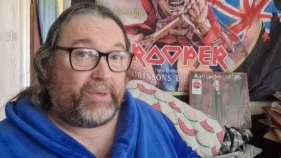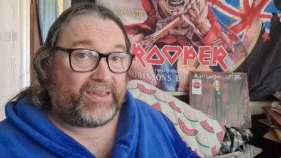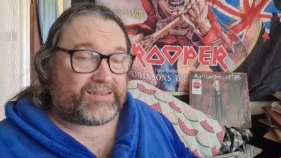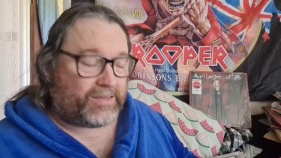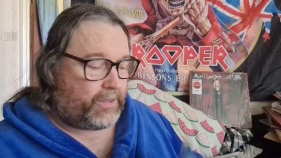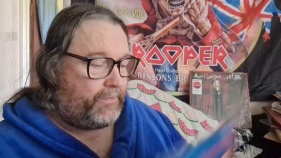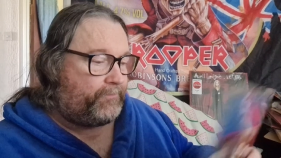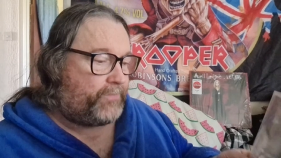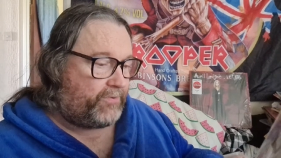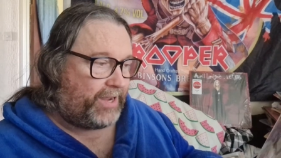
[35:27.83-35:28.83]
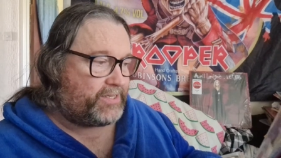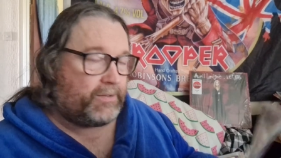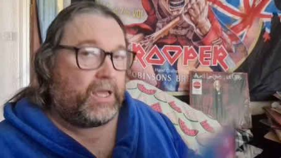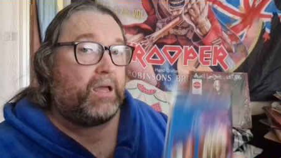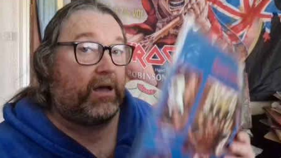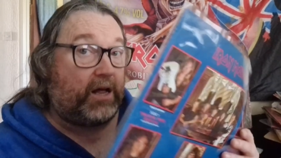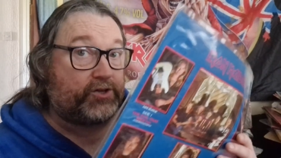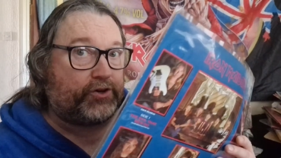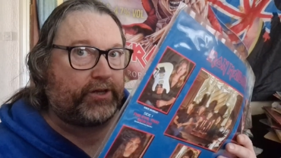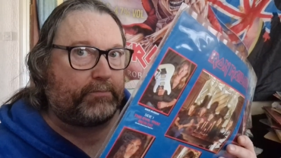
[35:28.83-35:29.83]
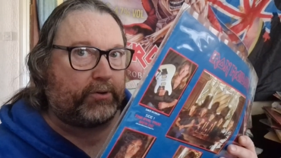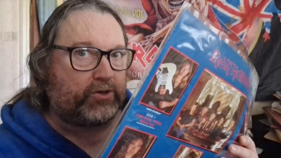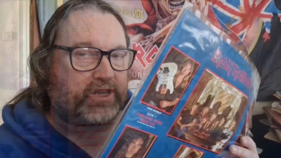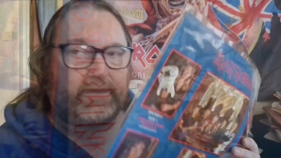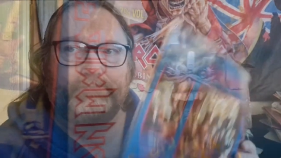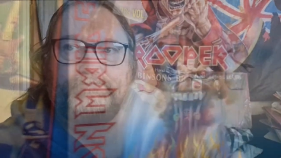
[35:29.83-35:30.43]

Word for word: basic. Right, I'll show you the poster.